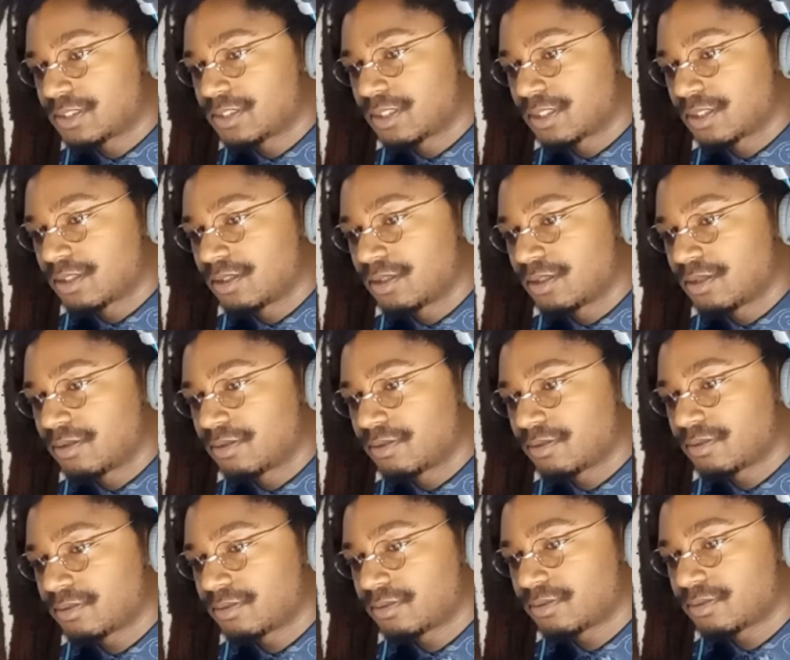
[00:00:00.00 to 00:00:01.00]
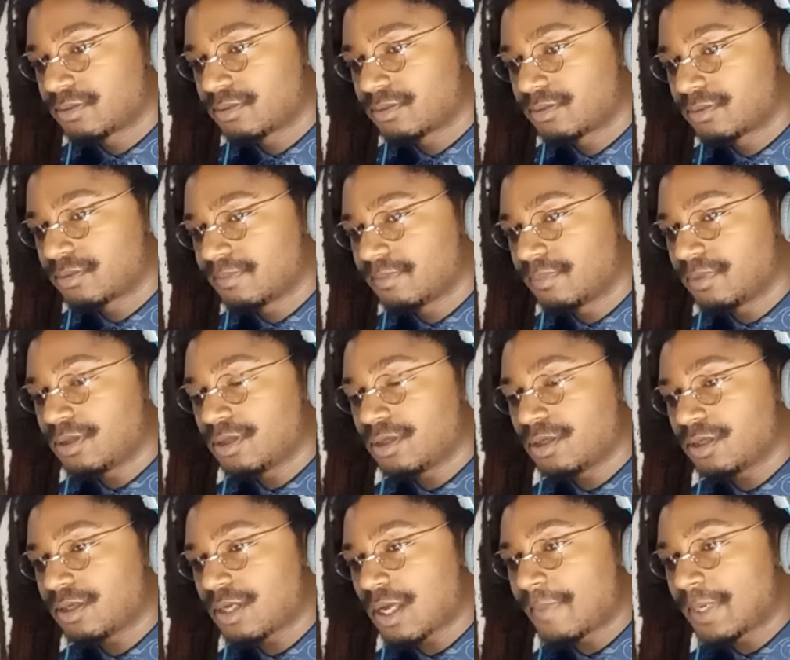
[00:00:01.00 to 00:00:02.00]
nigga here. Boy,
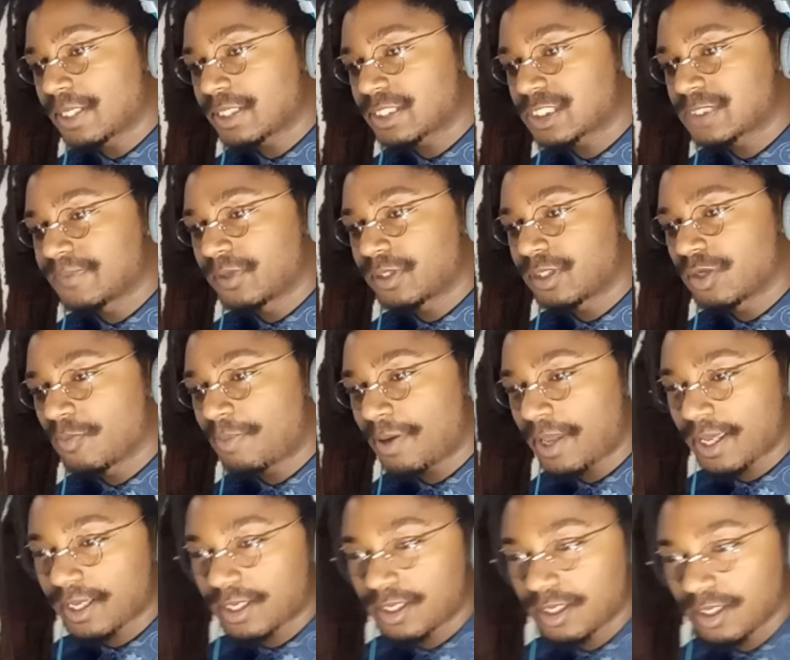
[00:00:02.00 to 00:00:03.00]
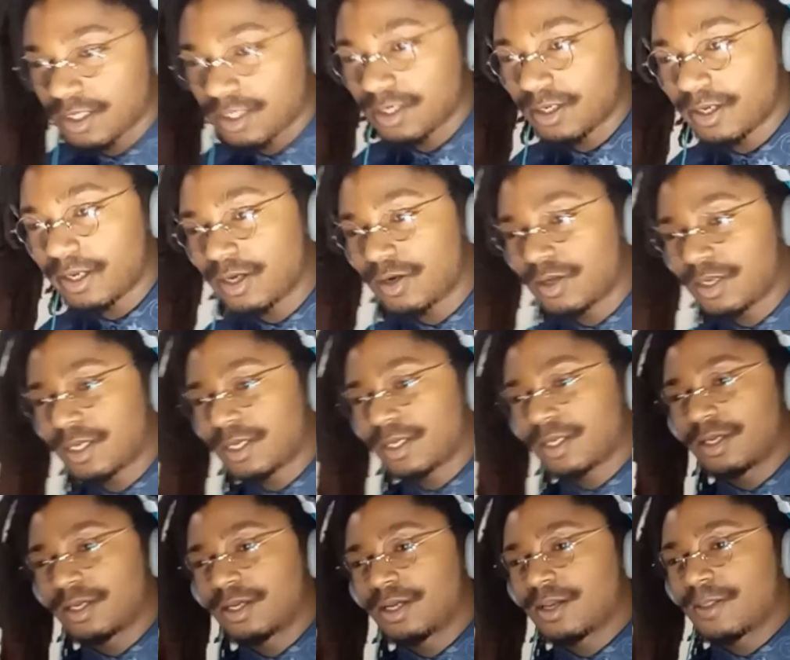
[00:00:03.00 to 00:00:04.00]
I'm about to smoke your pack, kid. I ain't gonna lie.
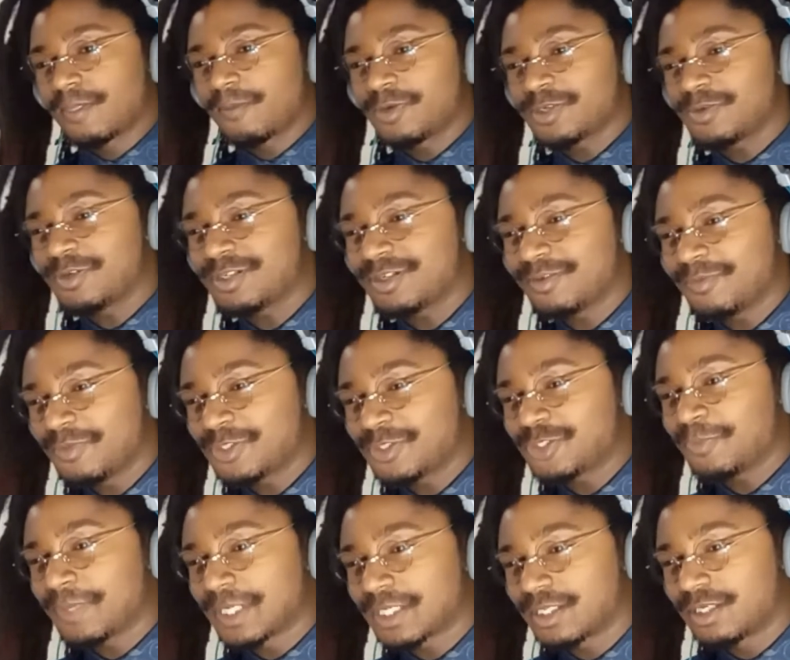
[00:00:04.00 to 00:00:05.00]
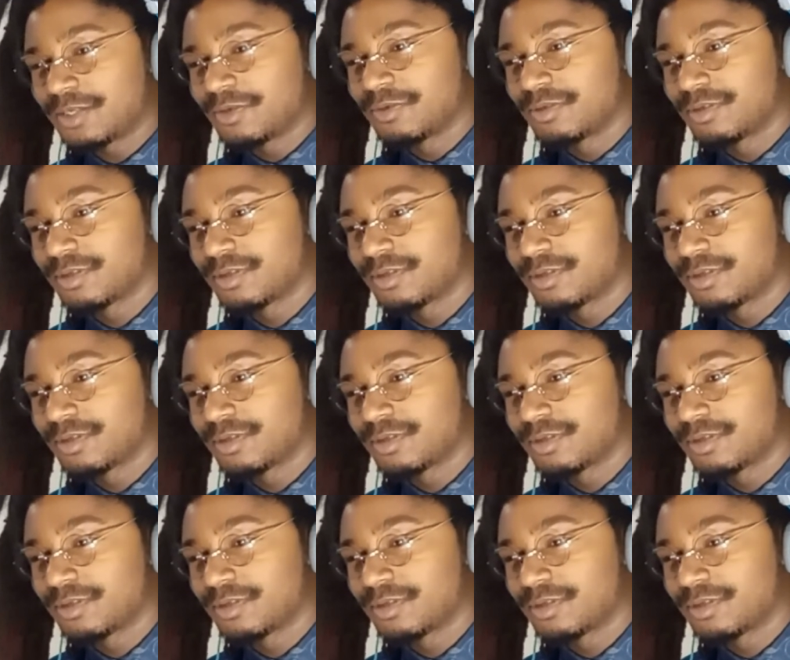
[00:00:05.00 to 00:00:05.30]
What you about to do?